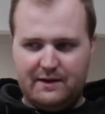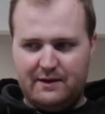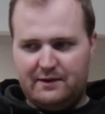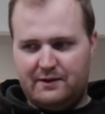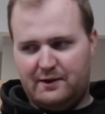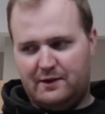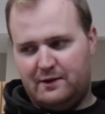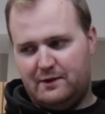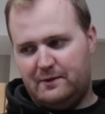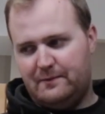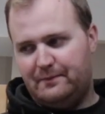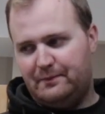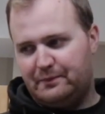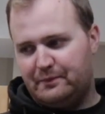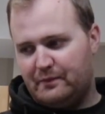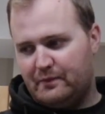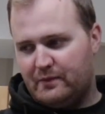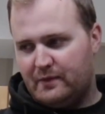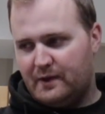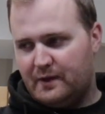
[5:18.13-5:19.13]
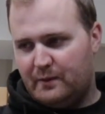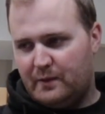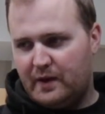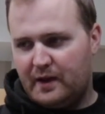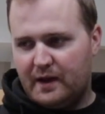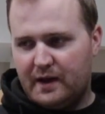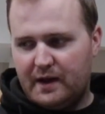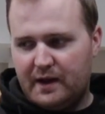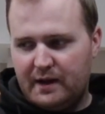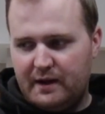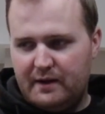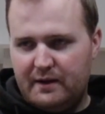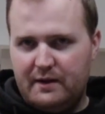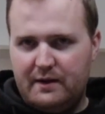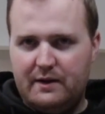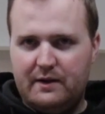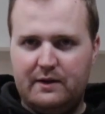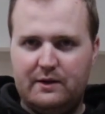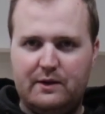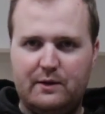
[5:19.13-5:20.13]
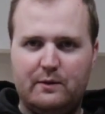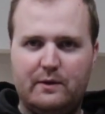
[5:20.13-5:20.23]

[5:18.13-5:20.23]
So we got the